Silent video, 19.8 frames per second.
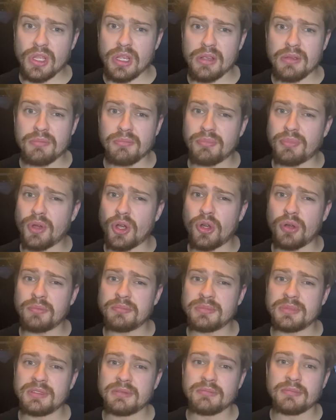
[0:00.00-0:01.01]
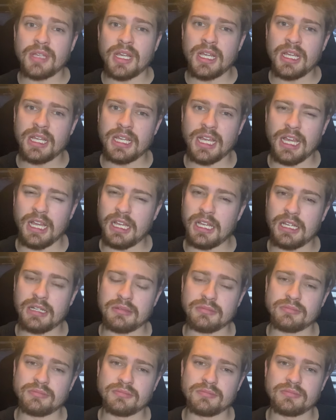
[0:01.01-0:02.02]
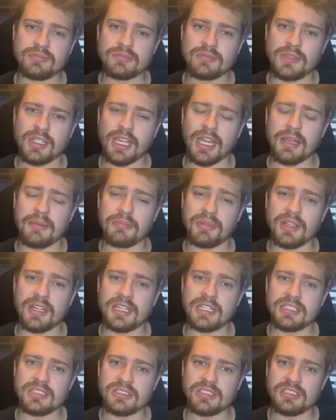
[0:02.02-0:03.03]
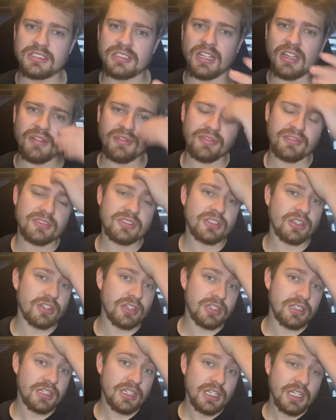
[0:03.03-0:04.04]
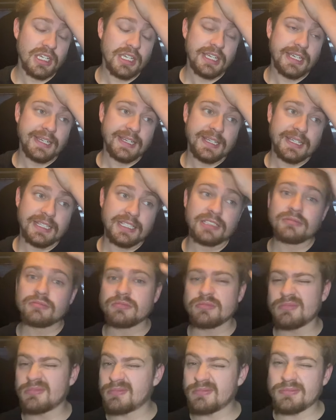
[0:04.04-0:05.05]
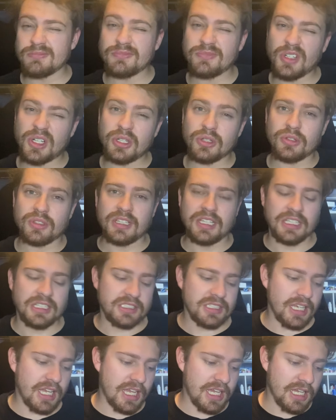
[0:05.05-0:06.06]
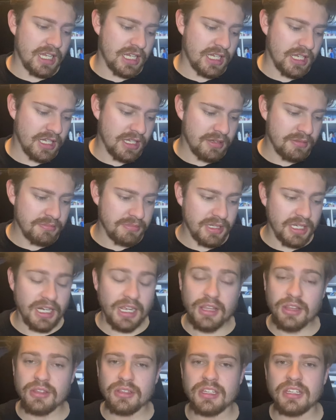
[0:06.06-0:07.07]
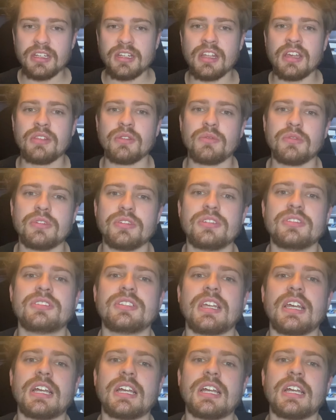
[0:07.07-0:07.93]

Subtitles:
bomb gameplay stuff, so very good things. But in other words,